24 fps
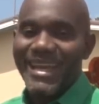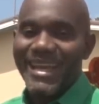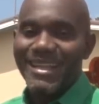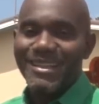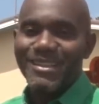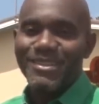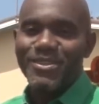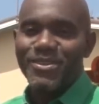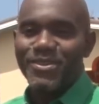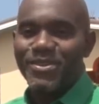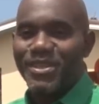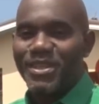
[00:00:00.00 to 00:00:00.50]

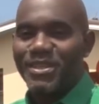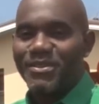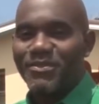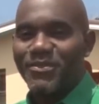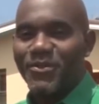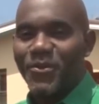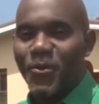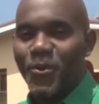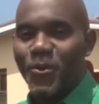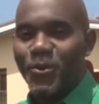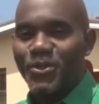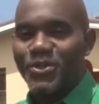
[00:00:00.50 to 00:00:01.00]
elderly
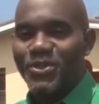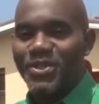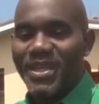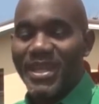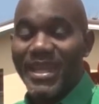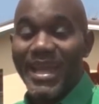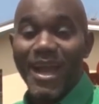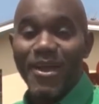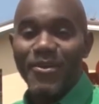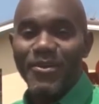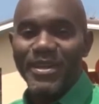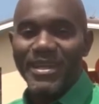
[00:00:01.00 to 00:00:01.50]
folks
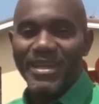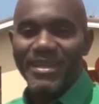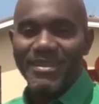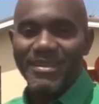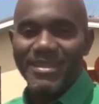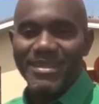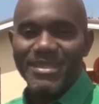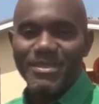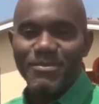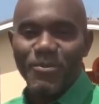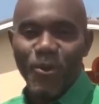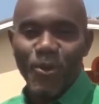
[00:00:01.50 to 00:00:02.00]
carrying
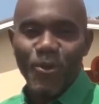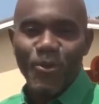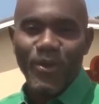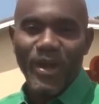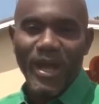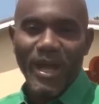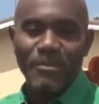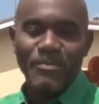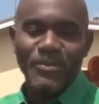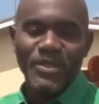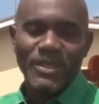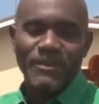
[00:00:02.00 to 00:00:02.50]
these
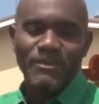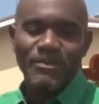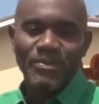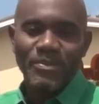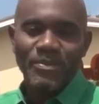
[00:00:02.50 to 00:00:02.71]
programs,